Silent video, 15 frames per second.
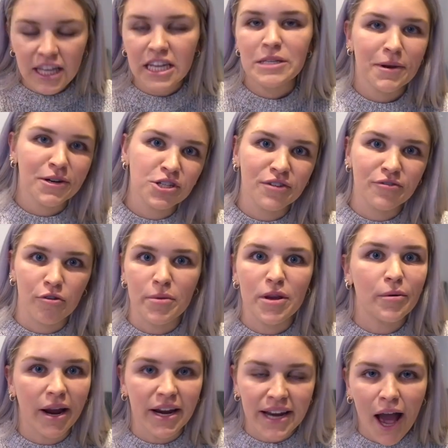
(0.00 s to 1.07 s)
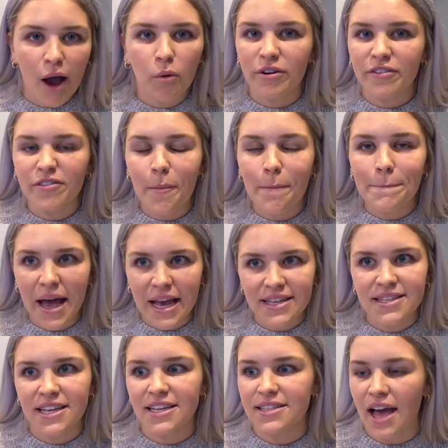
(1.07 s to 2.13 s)
And especially for me right now, one of the
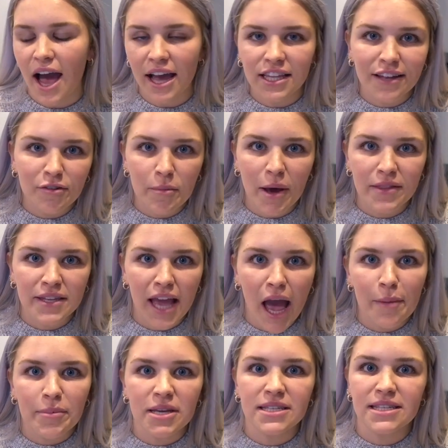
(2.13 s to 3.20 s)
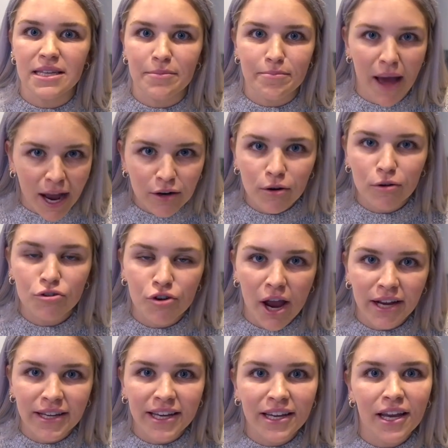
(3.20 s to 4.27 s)
best things that I love about the app is the macro
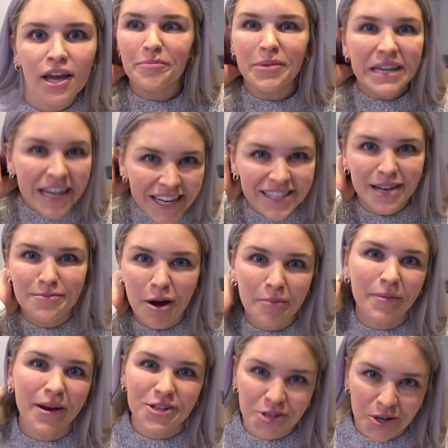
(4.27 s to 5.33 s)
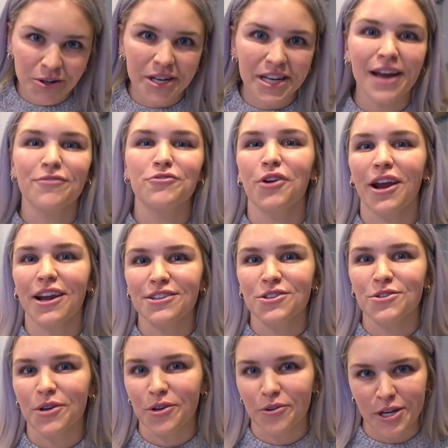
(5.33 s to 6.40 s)
tracking, because I'm on my journey of trying
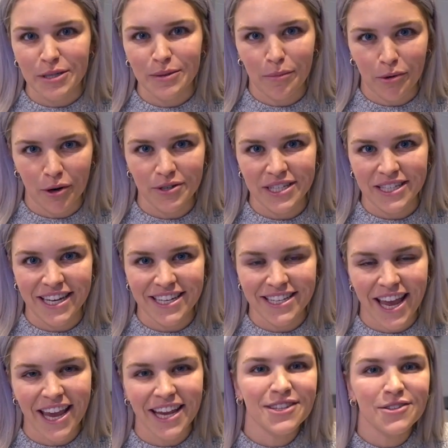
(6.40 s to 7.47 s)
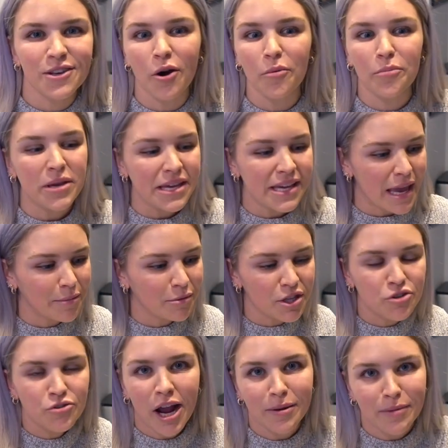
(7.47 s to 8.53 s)
to increase my protein intake. So being able to
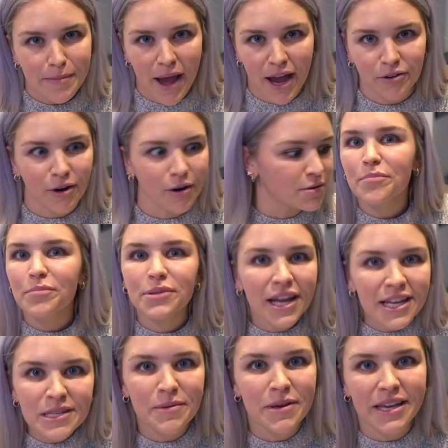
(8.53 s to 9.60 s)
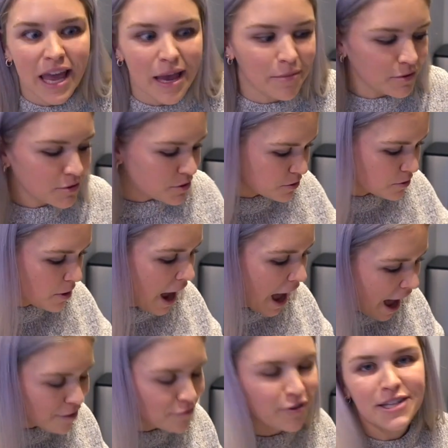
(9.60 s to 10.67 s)
track my macros, plus being able to
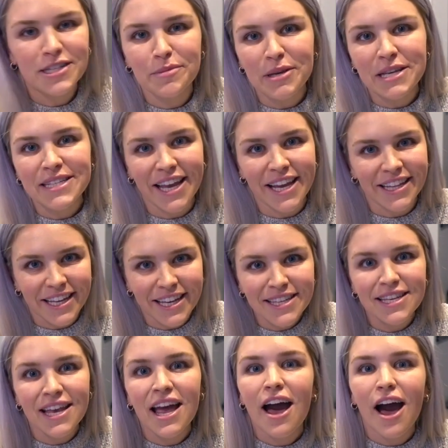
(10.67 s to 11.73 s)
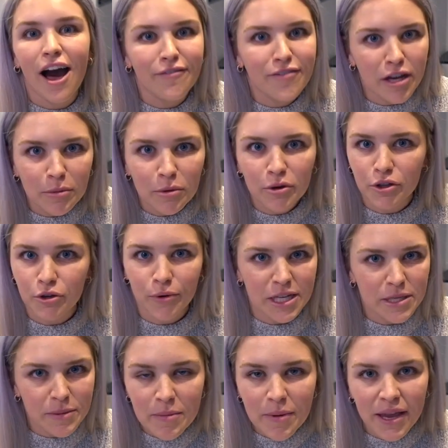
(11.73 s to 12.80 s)
have recipes like this available in the
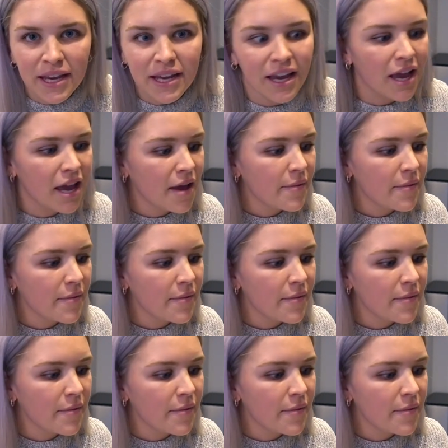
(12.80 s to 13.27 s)
recipe bank,